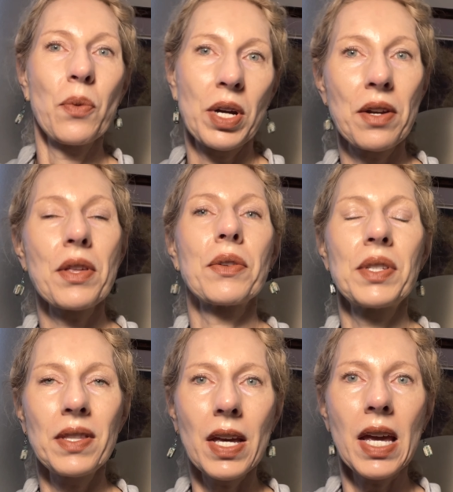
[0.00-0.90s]
what are those
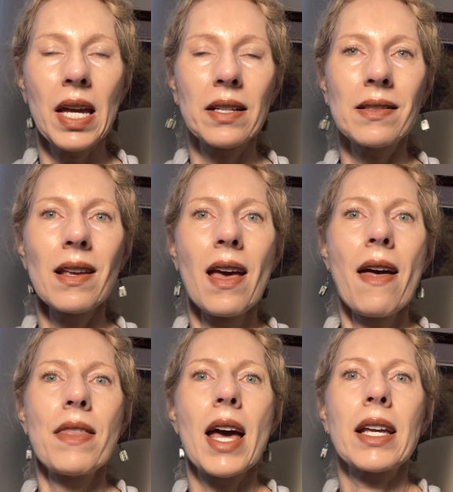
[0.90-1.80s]
things
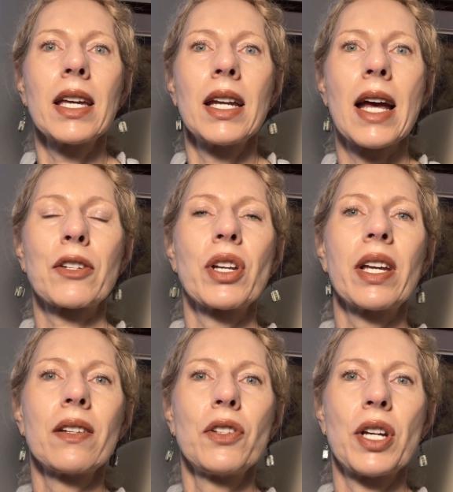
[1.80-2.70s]
that can actually
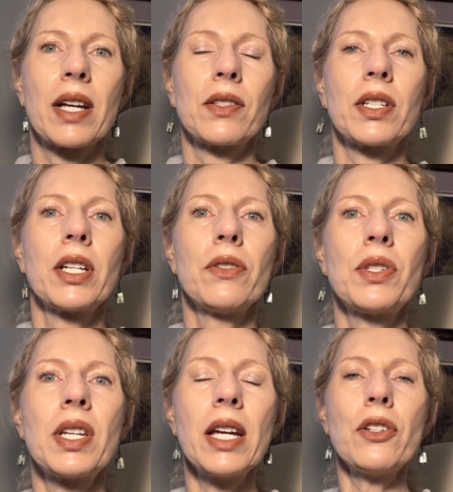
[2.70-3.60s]
congest a
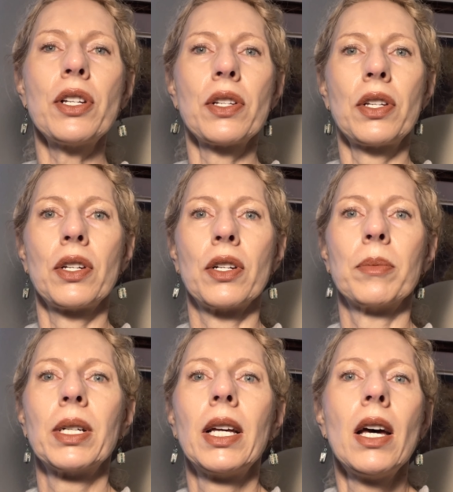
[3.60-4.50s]
eustachian tube?
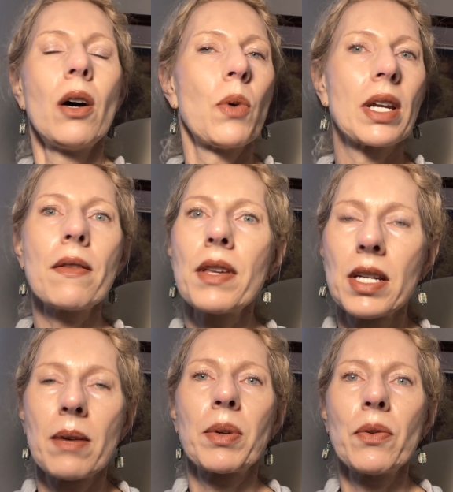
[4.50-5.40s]
One of the
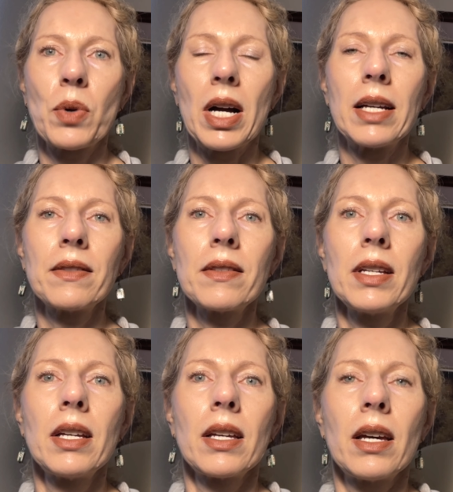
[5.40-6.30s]
number one
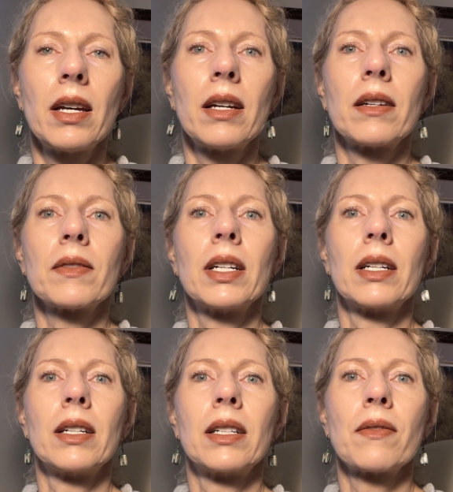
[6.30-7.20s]

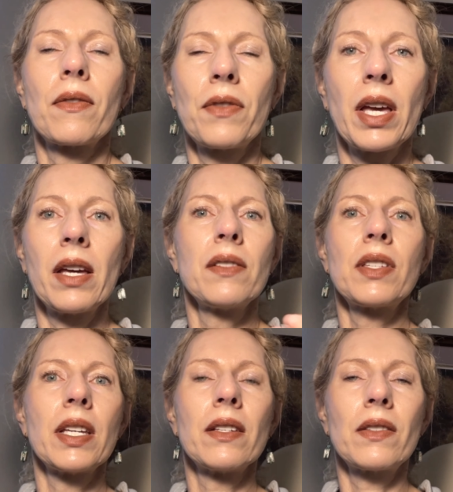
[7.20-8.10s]
things
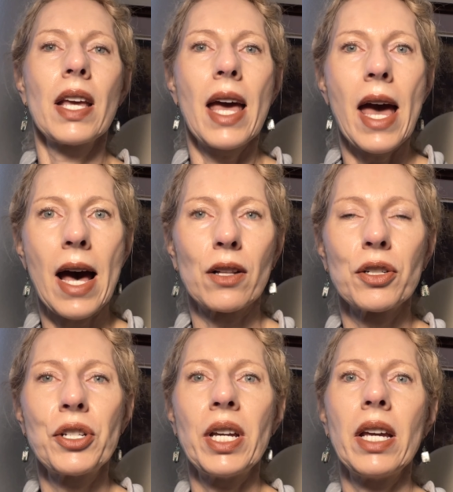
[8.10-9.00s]
is
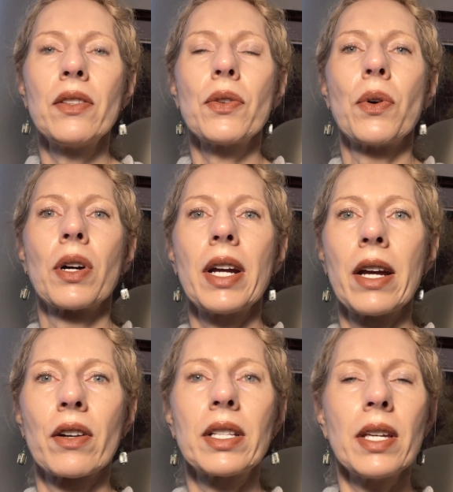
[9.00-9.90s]
allergies or
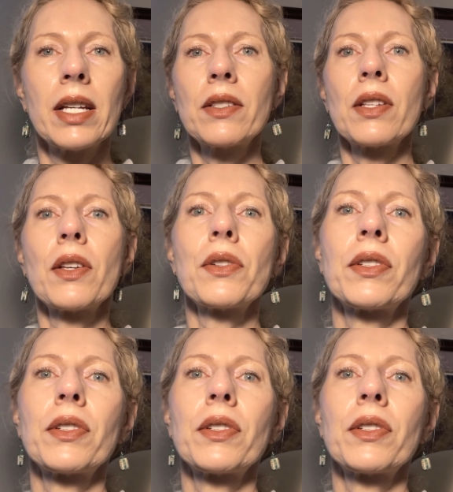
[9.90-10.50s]
irritants, and those